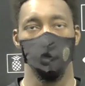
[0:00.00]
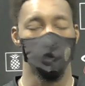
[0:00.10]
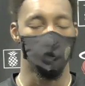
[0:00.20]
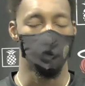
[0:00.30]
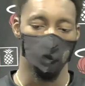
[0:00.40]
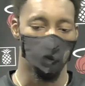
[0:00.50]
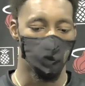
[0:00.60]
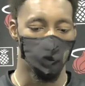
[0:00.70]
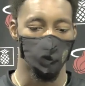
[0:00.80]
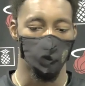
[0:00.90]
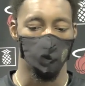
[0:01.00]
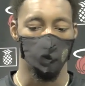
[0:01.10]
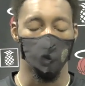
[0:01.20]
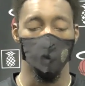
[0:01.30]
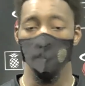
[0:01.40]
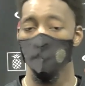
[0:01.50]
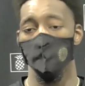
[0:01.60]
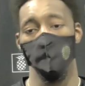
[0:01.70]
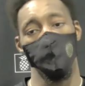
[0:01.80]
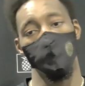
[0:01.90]
There's no in between. So,
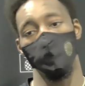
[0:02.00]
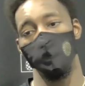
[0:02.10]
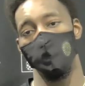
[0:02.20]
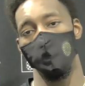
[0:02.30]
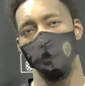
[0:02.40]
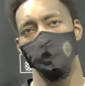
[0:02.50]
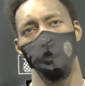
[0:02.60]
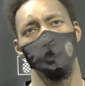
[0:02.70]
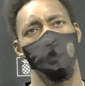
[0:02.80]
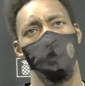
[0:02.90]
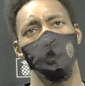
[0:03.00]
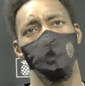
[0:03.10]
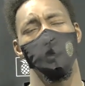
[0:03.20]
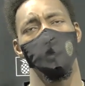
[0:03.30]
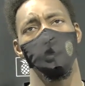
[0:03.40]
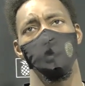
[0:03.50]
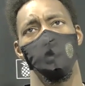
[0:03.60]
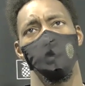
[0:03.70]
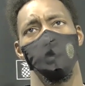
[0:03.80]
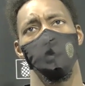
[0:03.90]
you know, we just need to keep this going, keep feeding off the
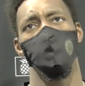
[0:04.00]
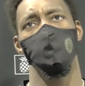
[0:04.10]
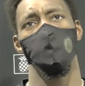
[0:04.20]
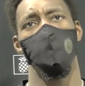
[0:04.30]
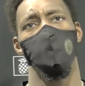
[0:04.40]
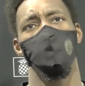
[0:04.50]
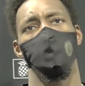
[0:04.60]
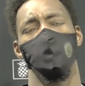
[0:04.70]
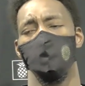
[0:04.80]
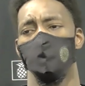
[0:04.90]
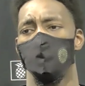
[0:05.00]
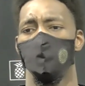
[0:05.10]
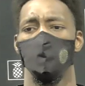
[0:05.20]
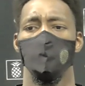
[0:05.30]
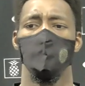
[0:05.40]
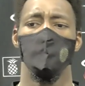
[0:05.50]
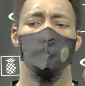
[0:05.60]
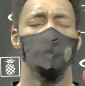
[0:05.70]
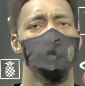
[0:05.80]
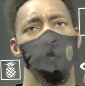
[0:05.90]
energy that we got, and
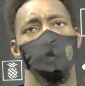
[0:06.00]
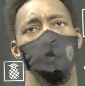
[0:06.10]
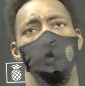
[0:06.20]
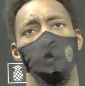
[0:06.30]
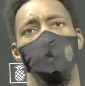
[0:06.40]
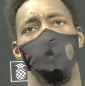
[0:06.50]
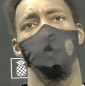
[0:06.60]
feel like we'll be okay.